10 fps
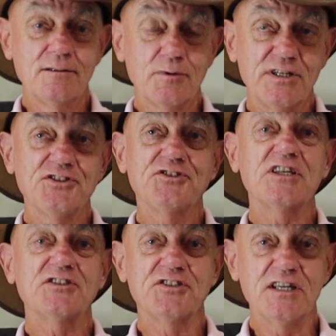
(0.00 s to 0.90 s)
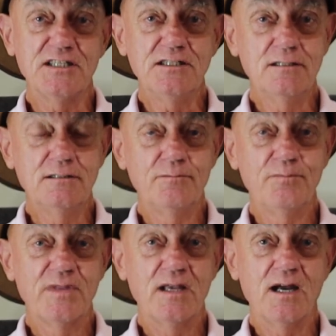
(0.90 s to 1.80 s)
When he's 16
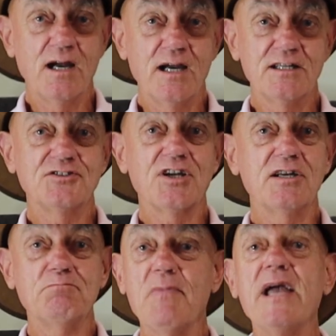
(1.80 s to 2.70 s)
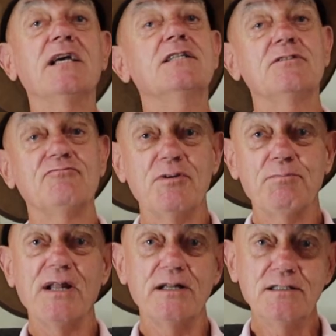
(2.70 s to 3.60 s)
and he's going mad,
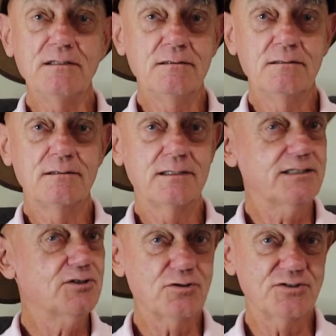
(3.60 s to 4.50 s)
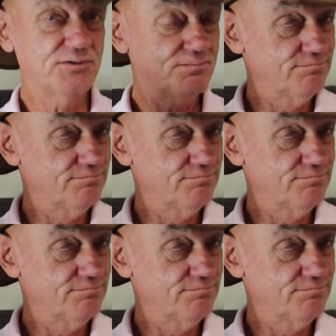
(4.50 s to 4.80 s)
rebelling, that dog's,